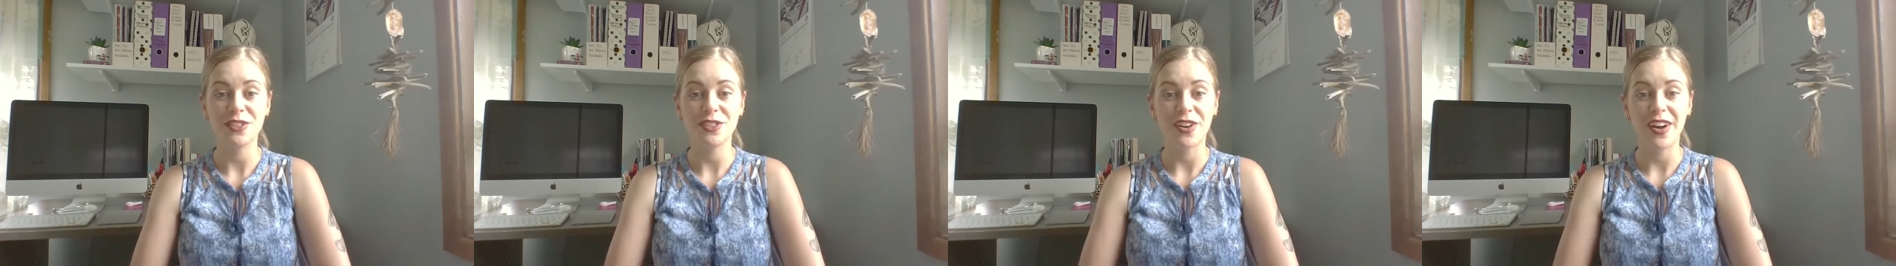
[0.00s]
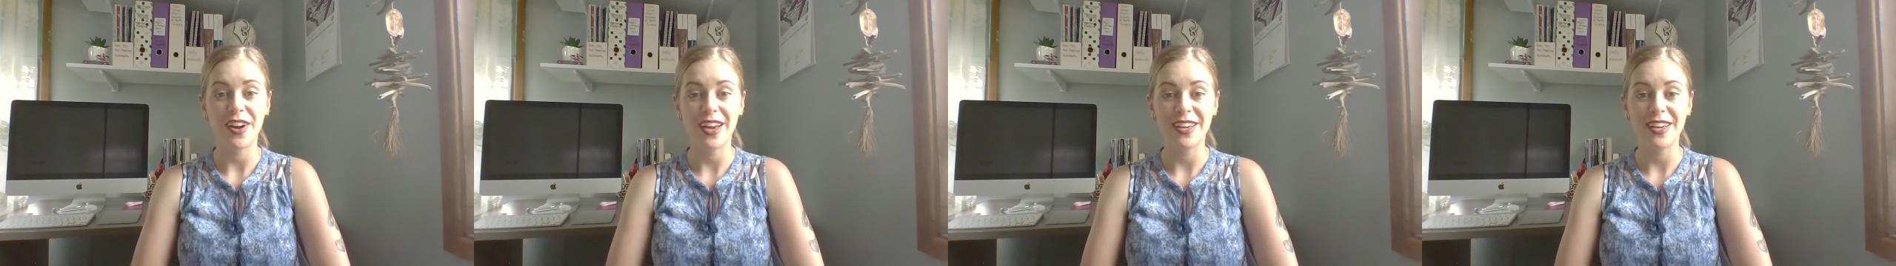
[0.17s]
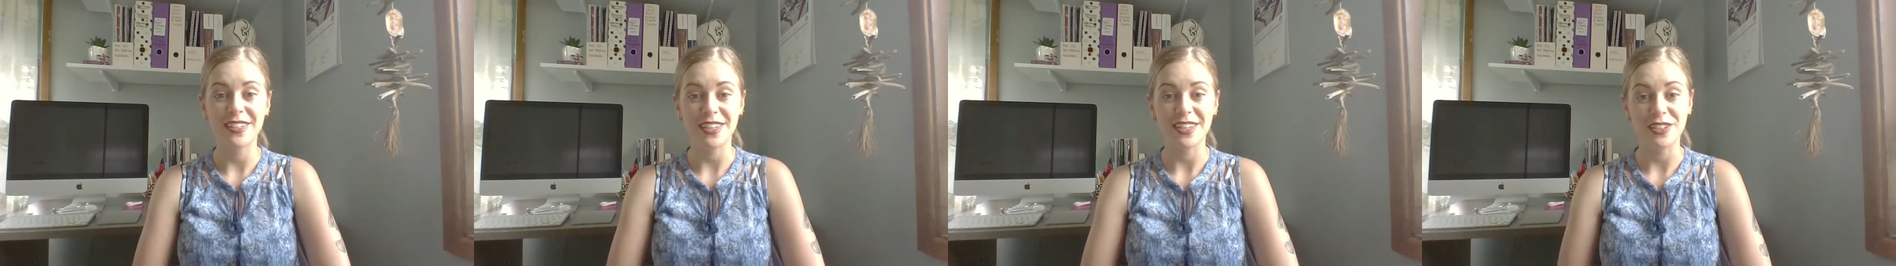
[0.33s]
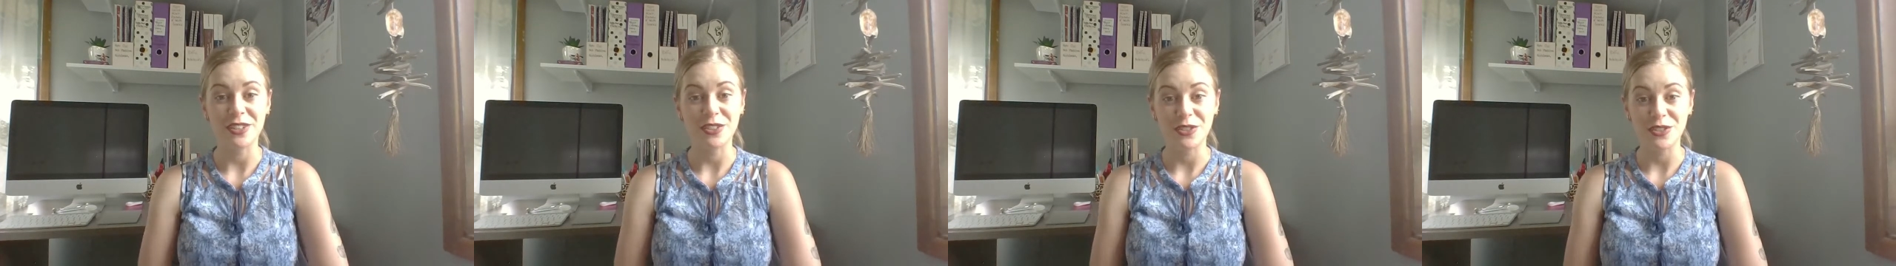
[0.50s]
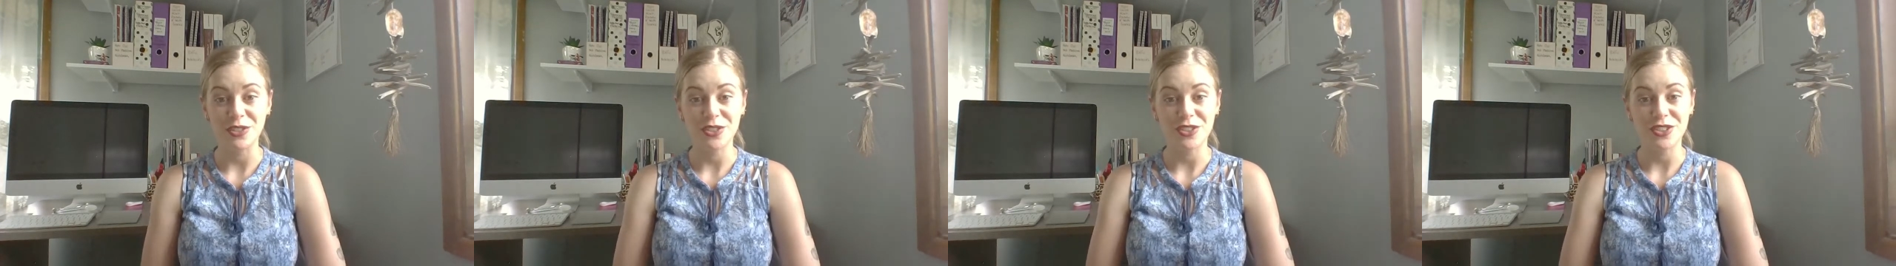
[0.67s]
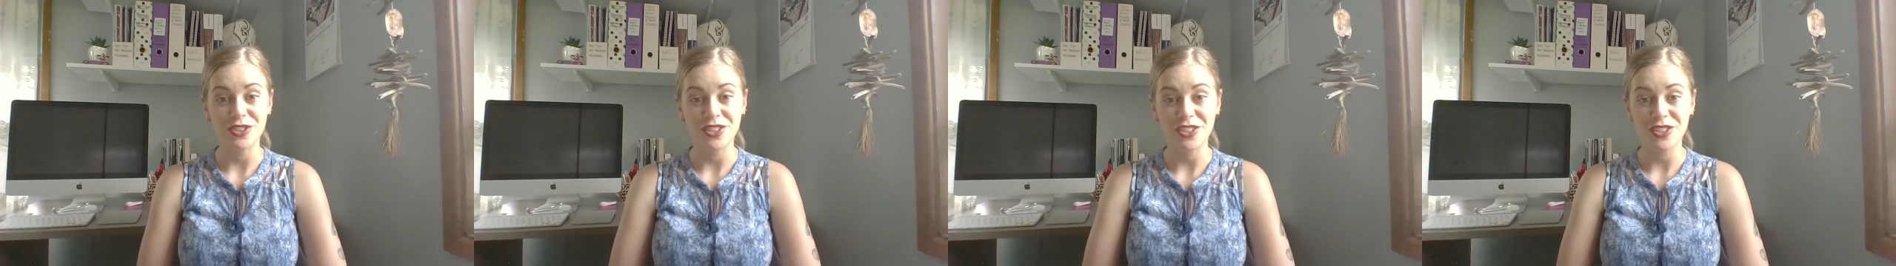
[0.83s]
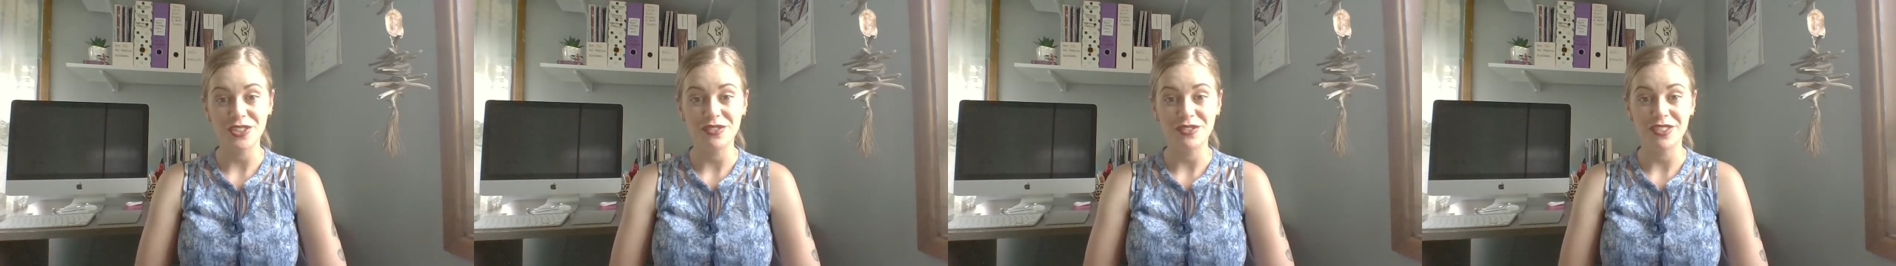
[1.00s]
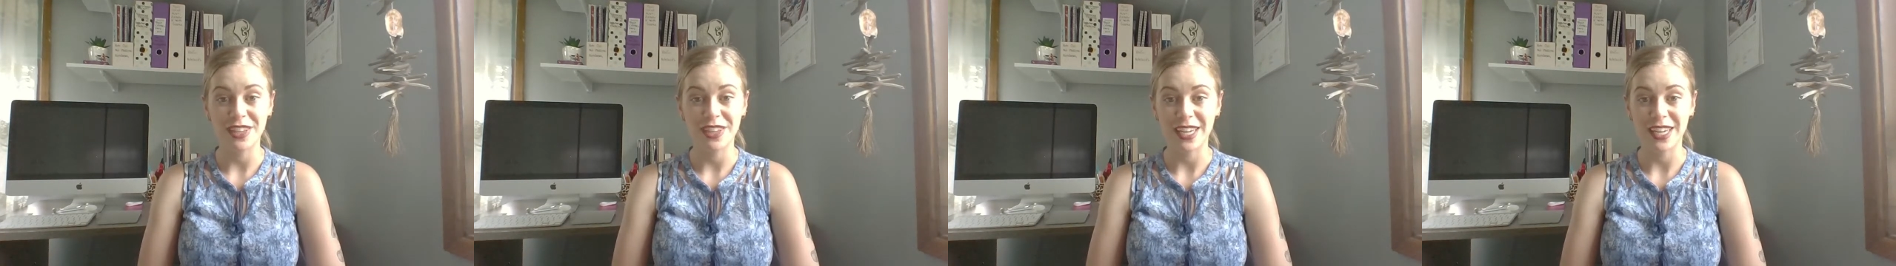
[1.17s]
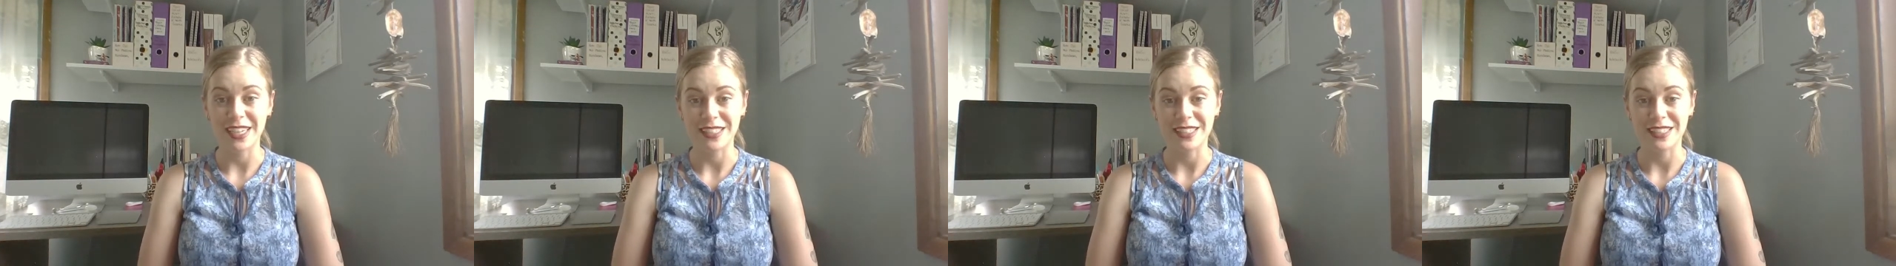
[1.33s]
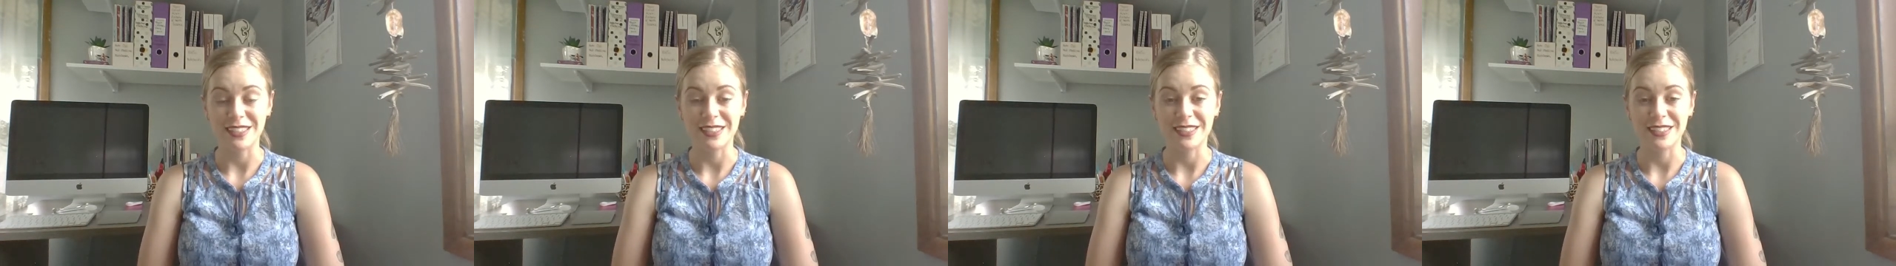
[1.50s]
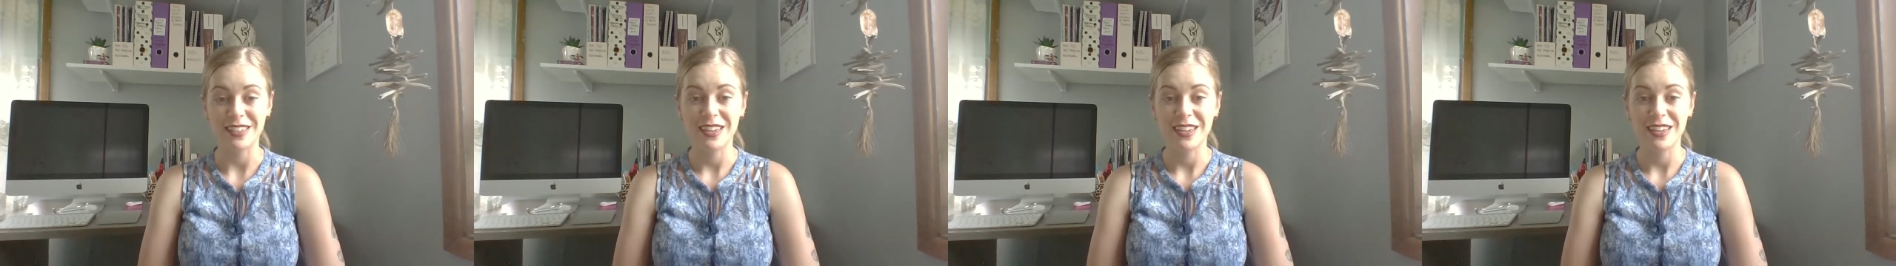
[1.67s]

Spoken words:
diet and nutrition related.